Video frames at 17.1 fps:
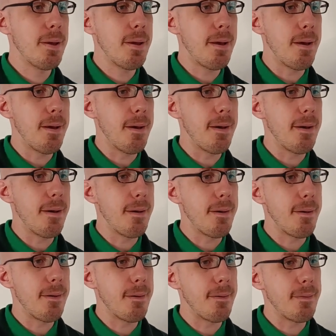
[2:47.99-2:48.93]

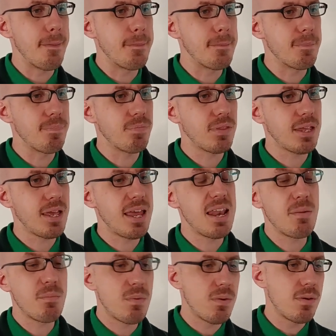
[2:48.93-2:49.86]
And
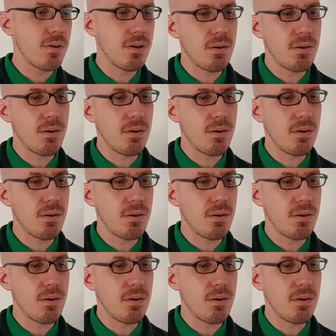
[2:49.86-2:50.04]
then